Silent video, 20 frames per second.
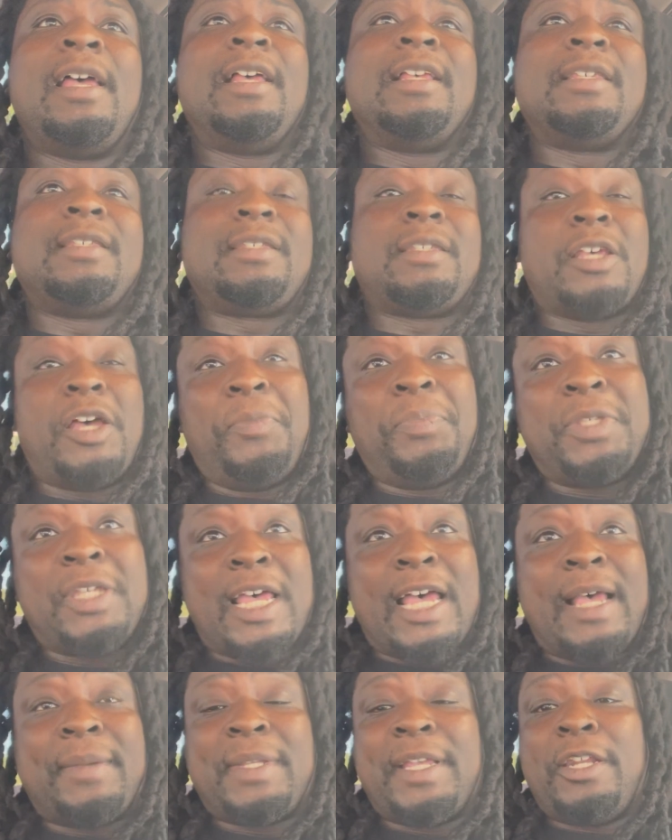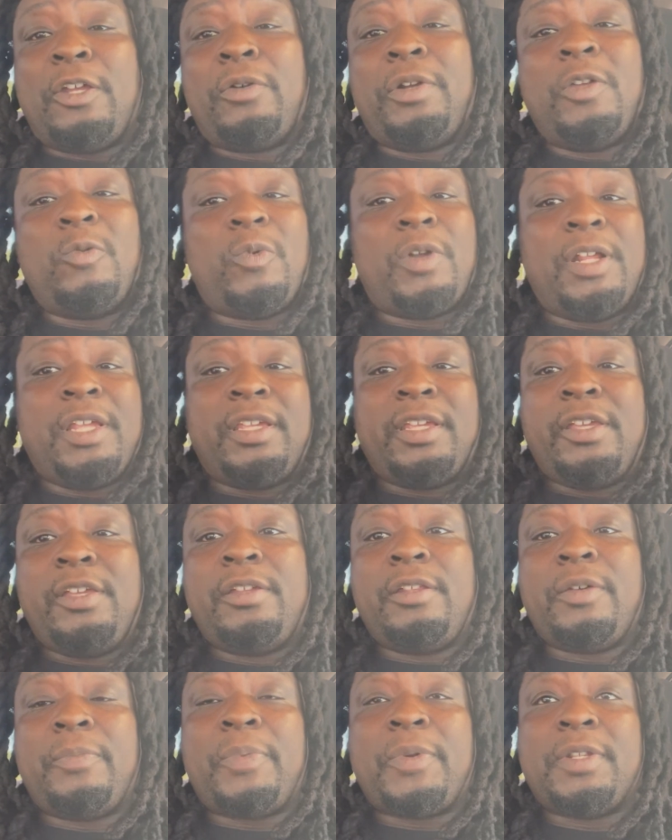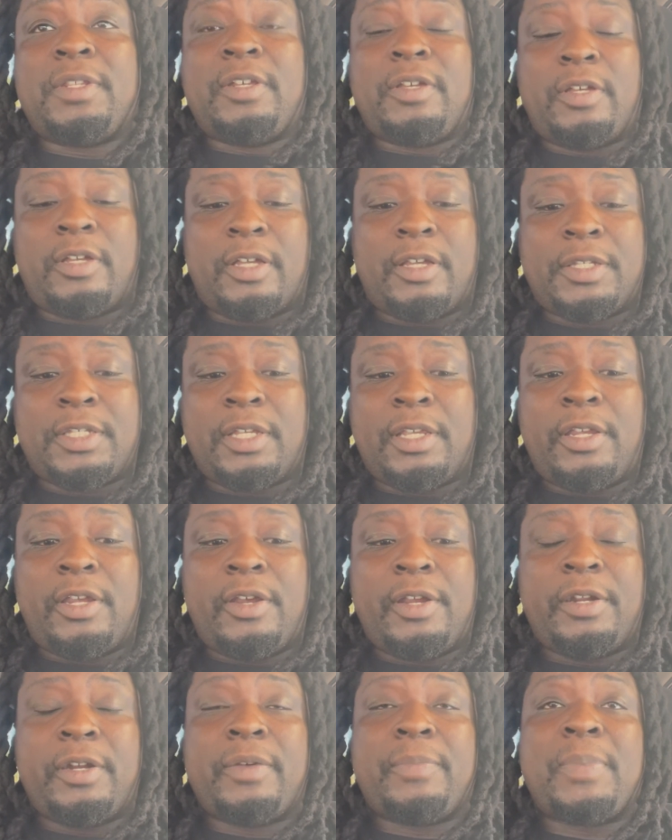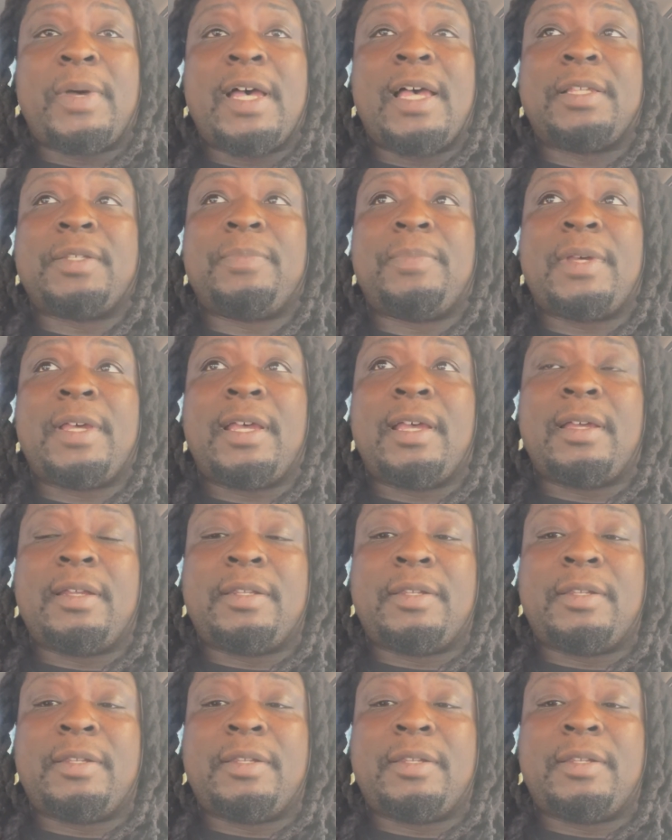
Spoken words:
Sometimes they don't even want to give you the security deposit back,